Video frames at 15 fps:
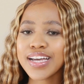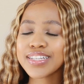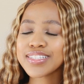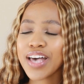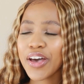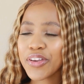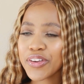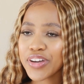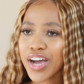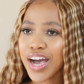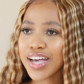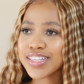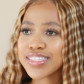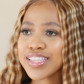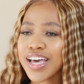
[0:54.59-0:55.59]
tell you
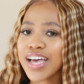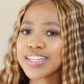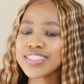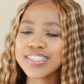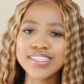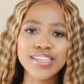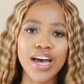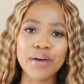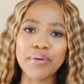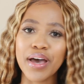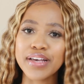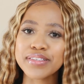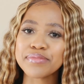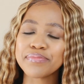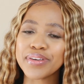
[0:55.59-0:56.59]
guys that this time
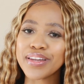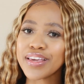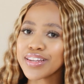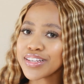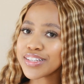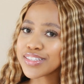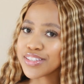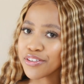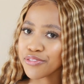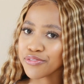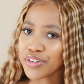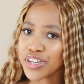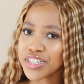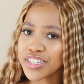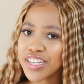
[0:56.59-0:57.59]
hasn't been any
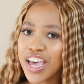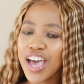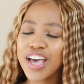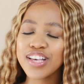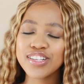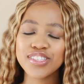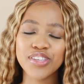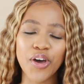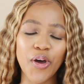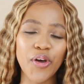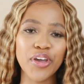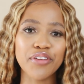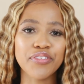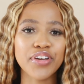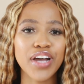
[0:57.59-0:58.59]
different.
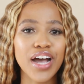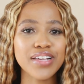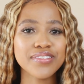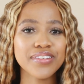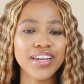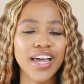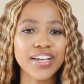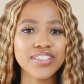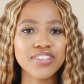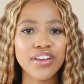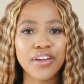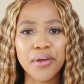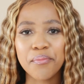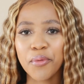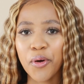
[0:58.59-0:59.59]
So if you guys would like to
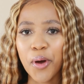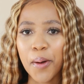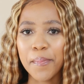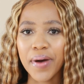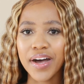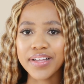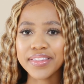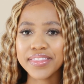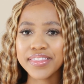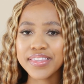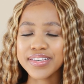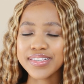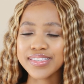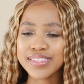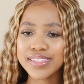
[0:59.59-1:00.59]
learn more about
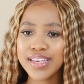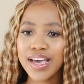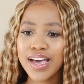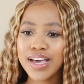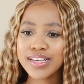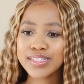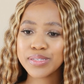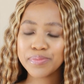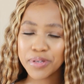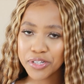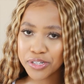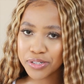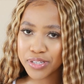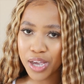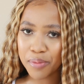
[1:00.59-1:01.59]
this
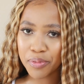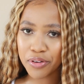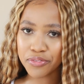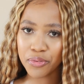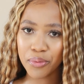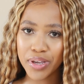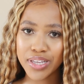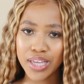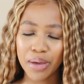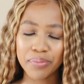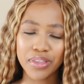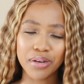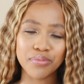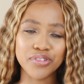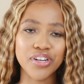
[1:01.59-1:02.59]
special type of wig cap
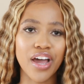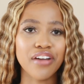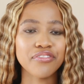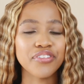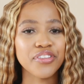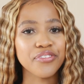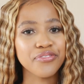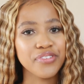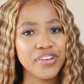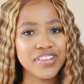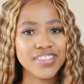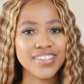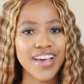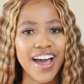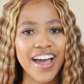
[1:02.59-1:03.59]
that I'm trying for the
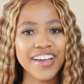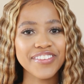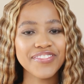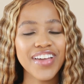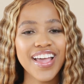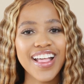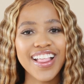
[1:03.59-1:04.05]
first time,